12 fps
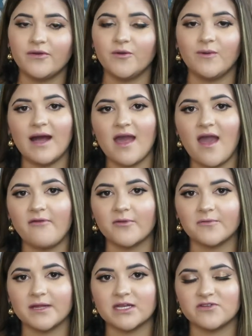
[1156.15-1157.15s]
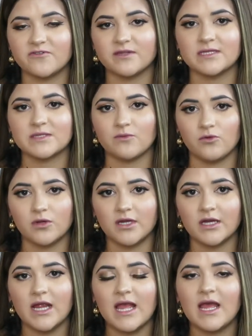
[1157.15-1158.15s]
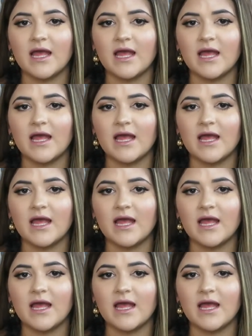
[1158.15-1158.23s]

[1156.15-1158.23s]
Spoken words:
know why I haven't reached for this more.